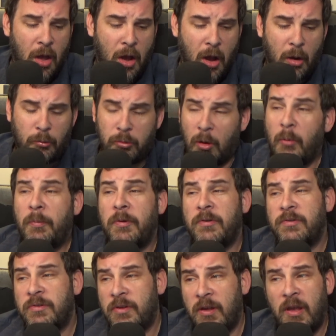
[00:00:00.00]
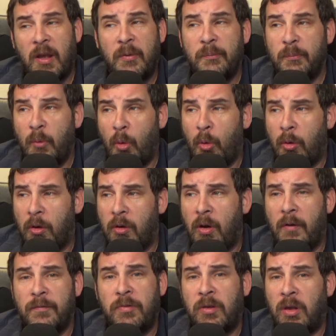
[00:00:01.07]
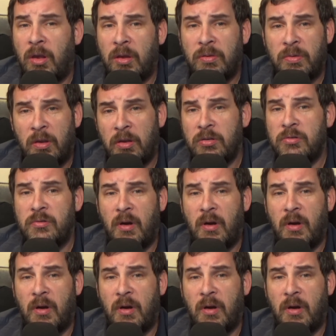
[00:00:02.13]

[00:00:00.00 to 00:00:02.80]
We'll be seeing more of these